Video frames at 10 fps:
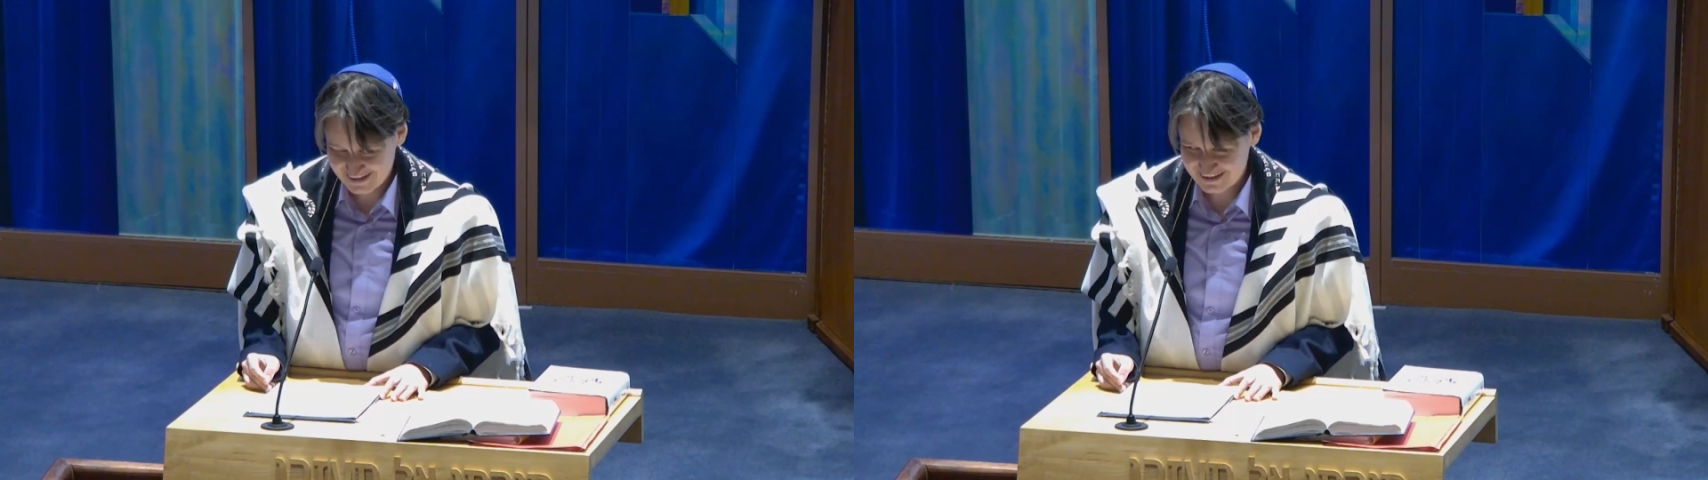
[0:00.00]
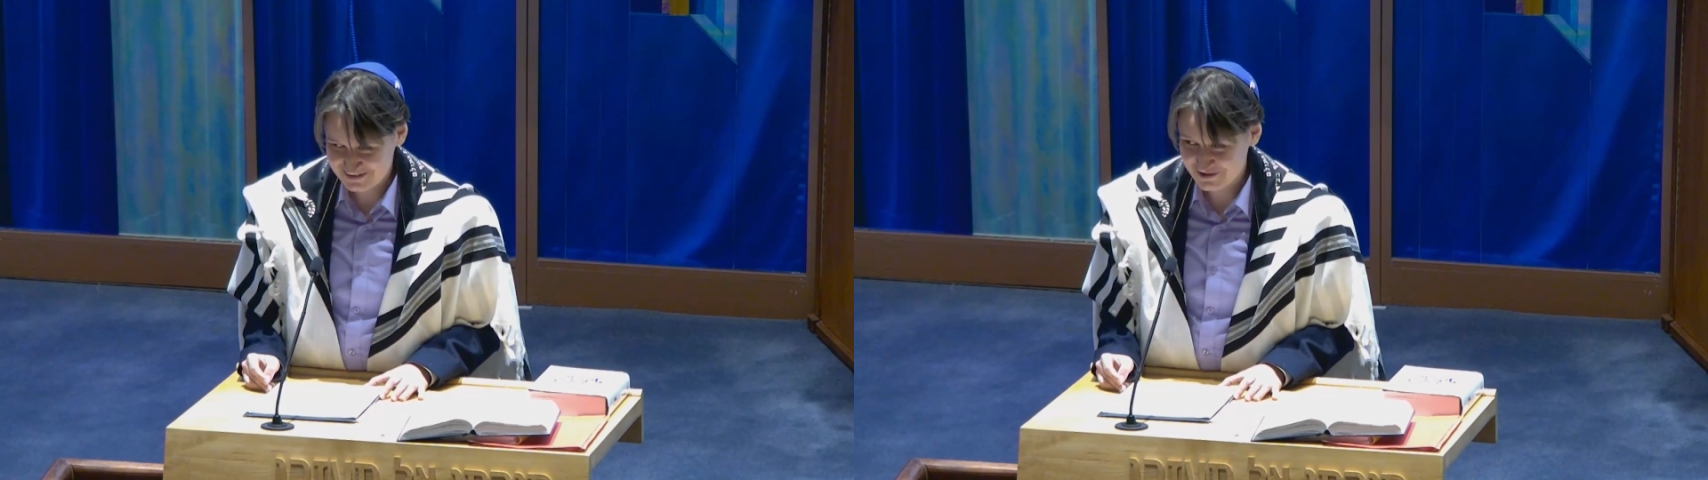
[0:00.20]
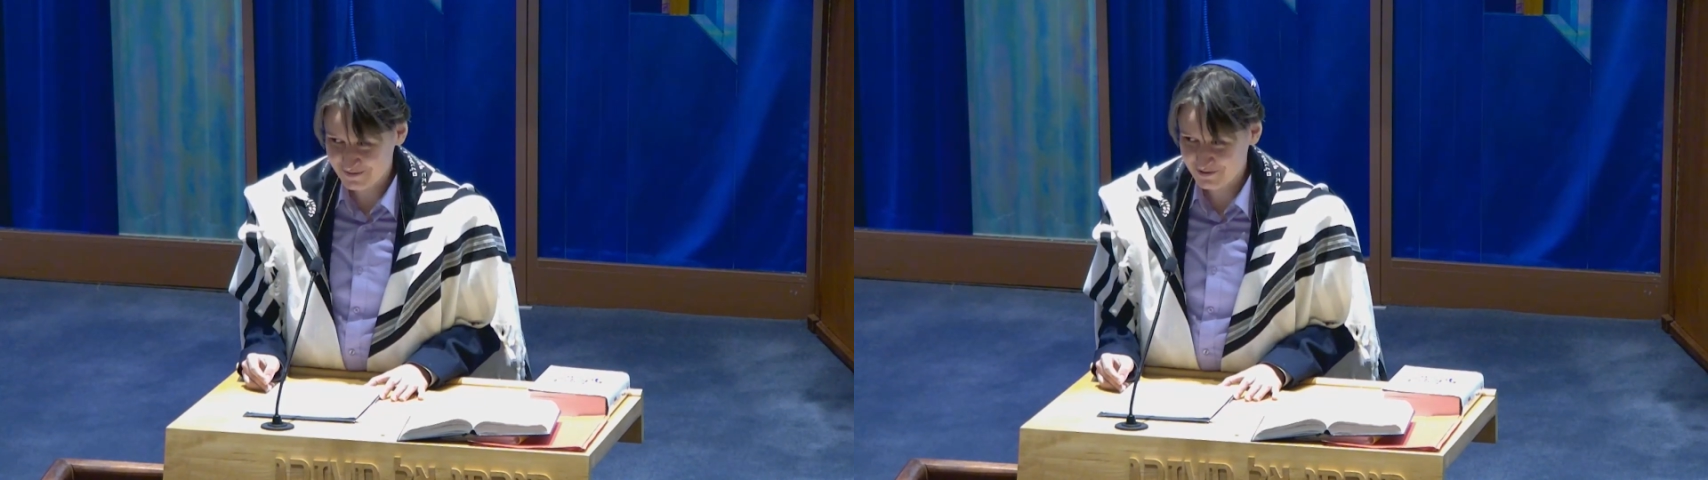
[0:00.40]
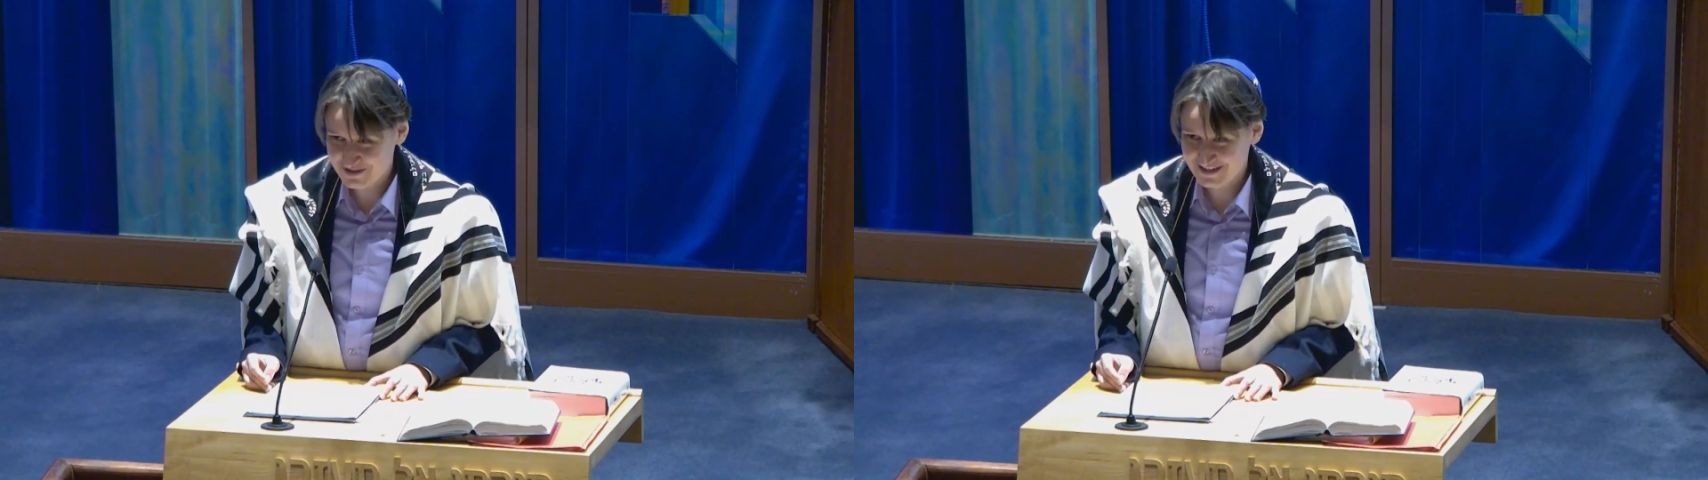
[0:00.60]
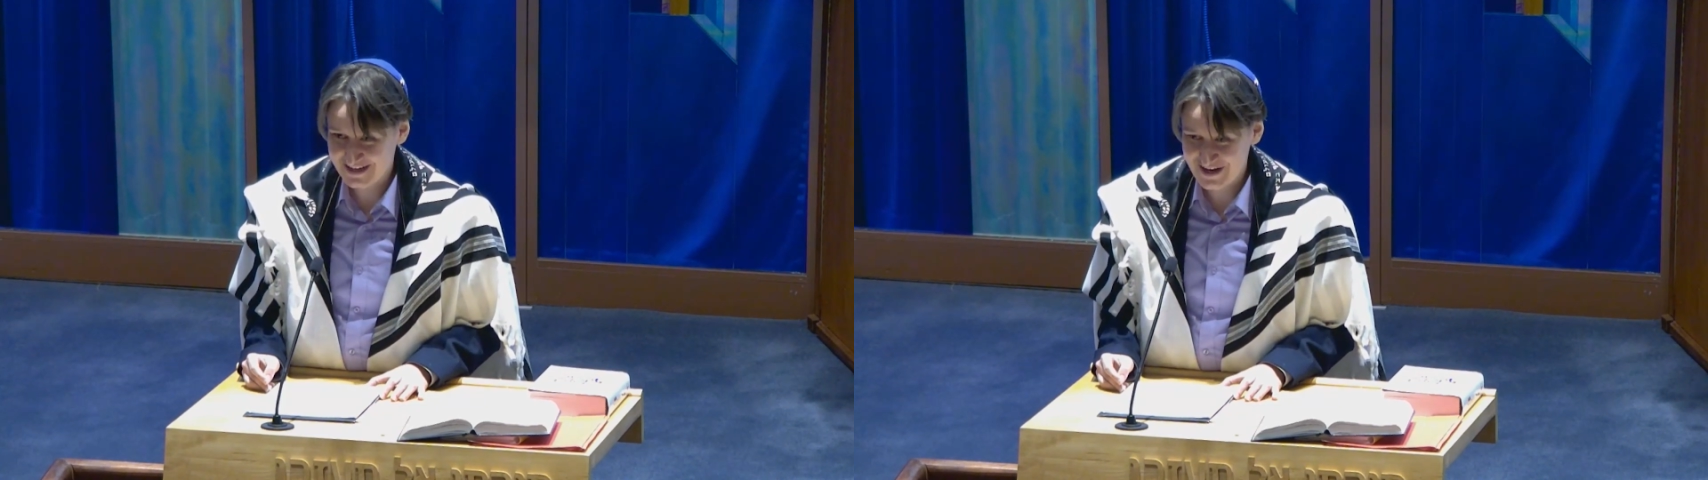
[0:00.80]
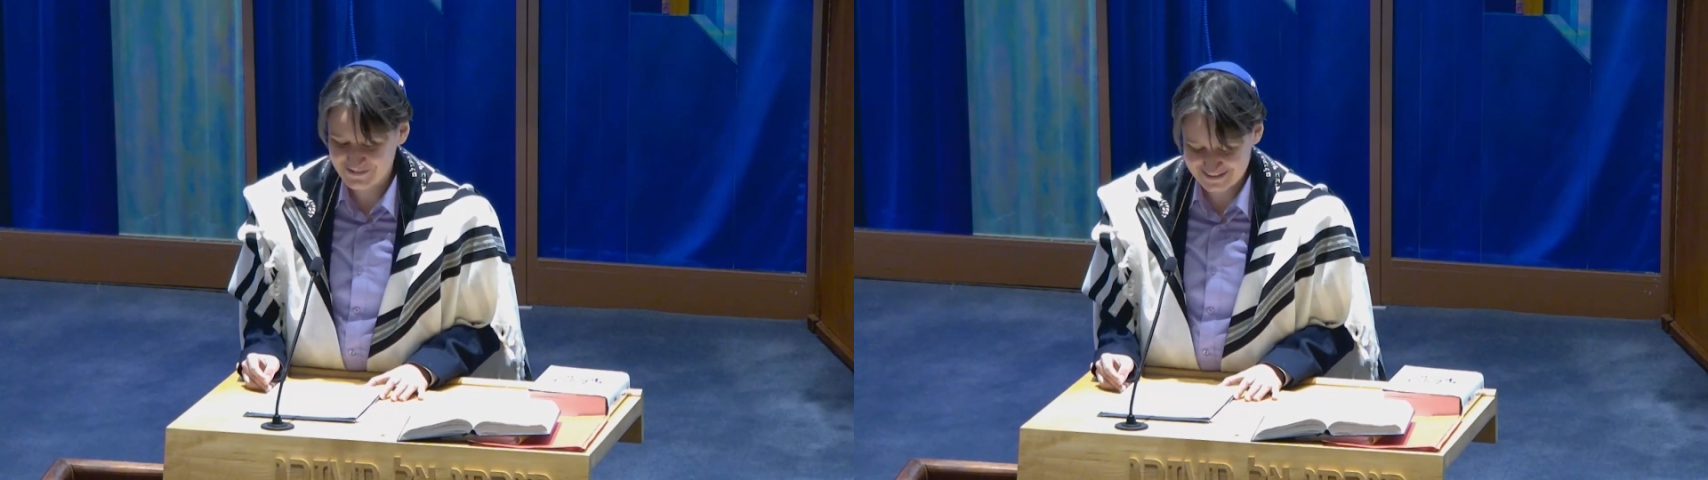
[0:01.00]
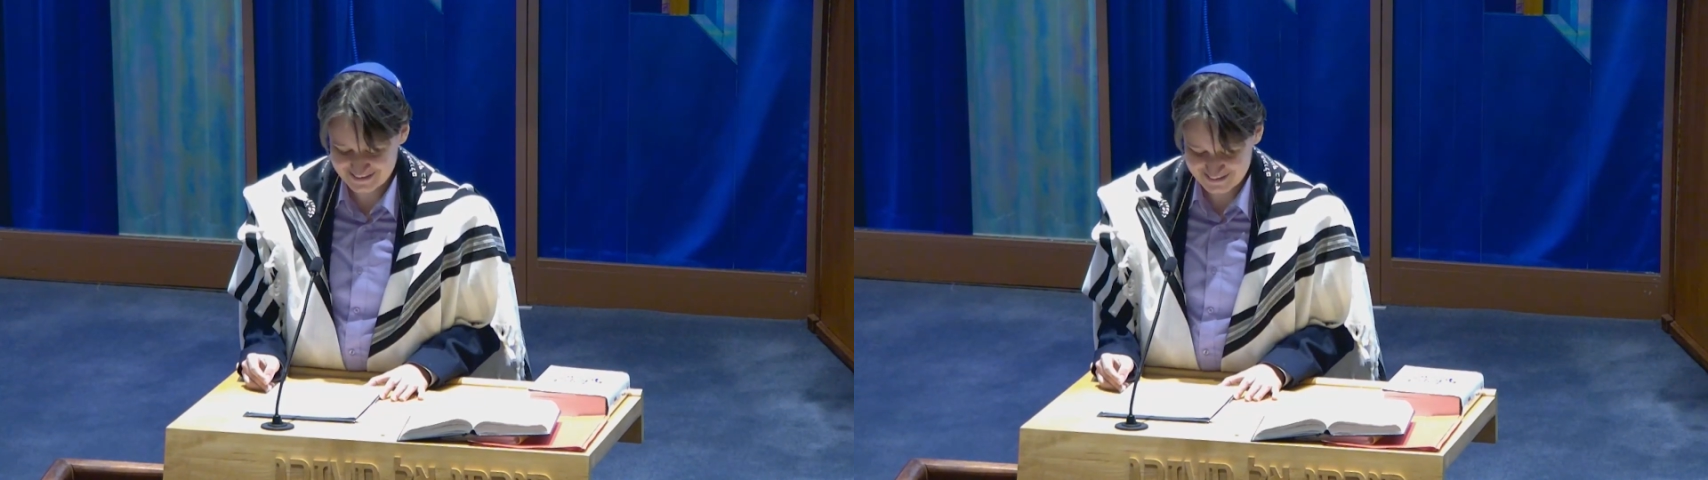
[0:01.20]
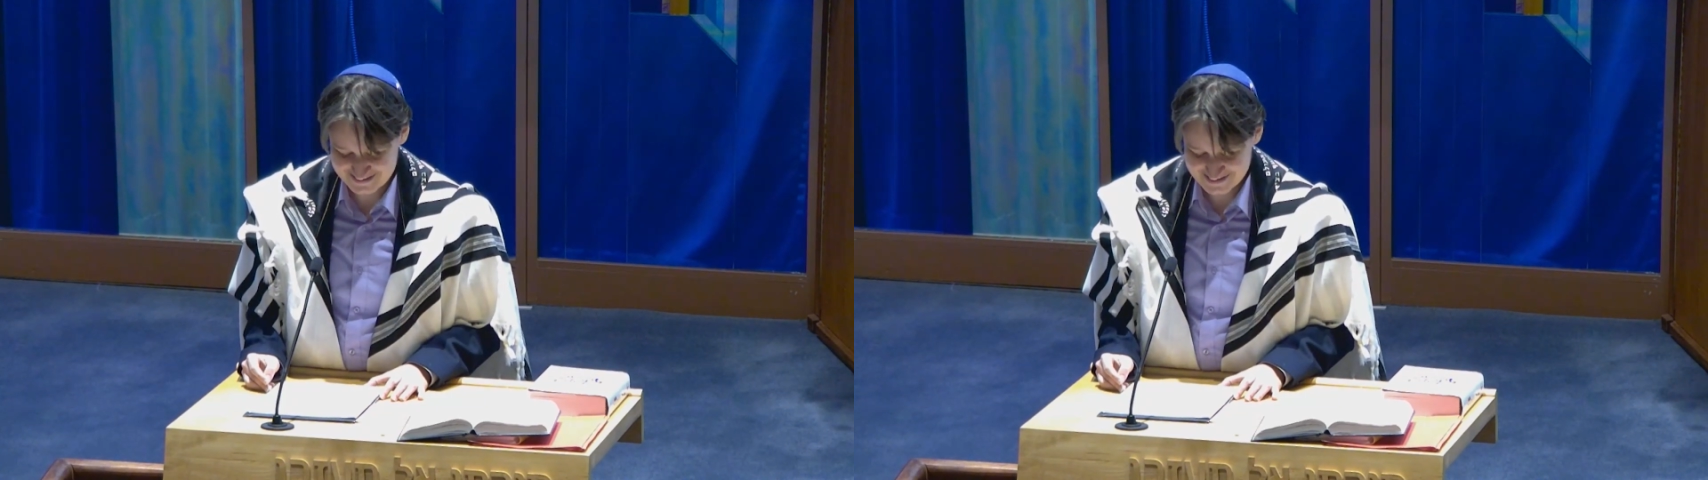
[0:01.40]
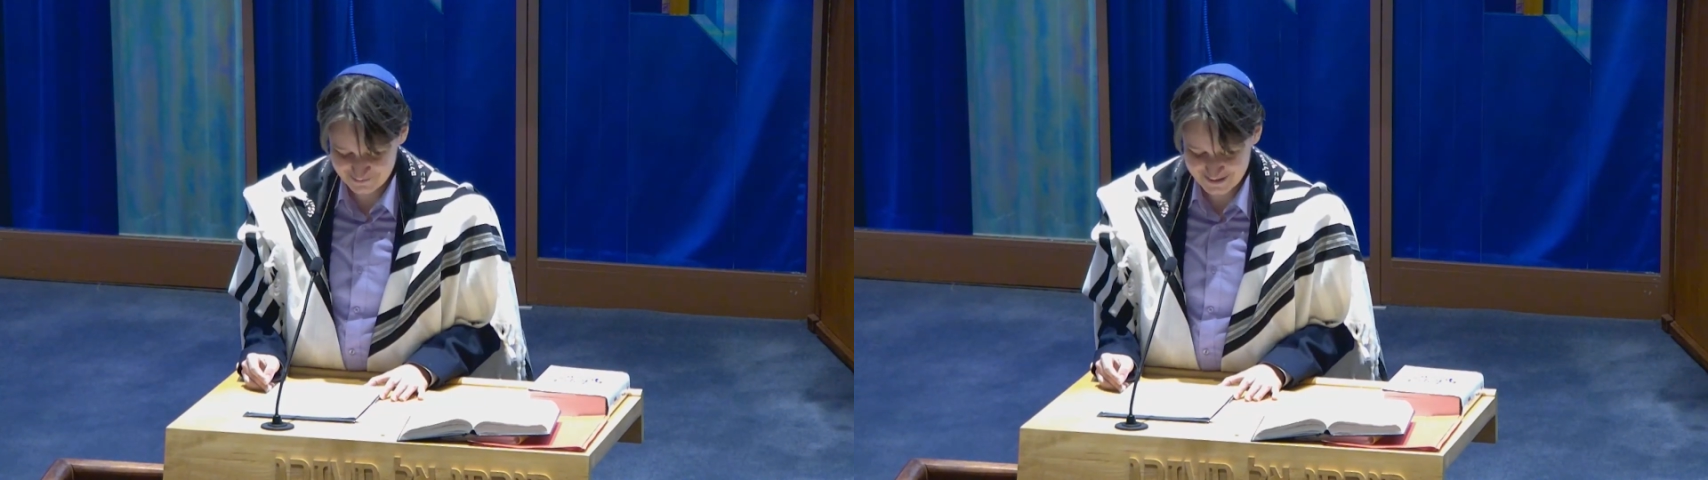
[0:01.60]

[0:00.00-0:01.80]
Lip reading: contributing countless